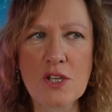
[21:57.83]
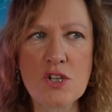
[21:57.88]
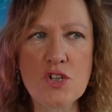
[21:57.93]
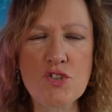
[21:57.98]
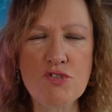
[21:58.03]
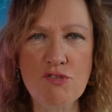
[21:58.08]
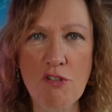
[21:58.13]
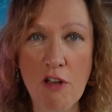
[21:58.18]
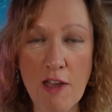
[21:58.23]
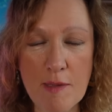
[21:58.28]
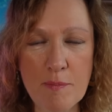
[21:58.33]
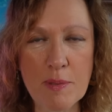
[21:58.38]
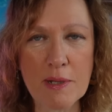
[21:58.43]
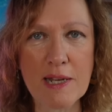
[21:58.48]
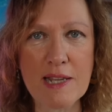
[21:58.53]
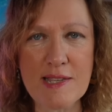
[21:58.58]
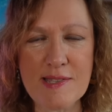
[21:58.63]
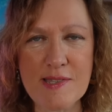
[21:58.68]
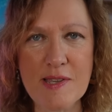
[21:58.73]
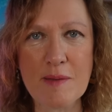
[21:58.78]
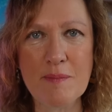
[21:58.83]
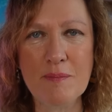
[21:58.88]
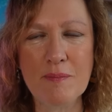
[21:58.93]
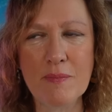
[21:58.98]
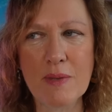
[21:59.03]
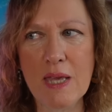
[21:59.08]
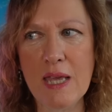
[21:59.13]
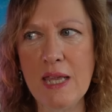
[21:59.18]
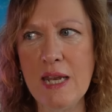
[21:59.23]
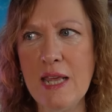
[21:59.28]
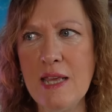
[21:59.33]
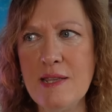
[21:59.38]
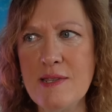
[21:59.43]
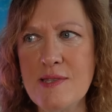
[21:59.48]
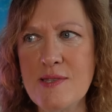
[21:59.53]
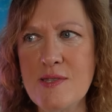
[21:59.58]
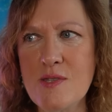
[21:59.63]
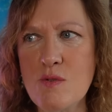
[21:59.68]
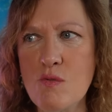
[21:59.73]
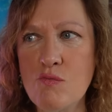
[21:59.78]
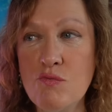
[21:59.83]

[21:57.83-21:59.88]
tribalism in its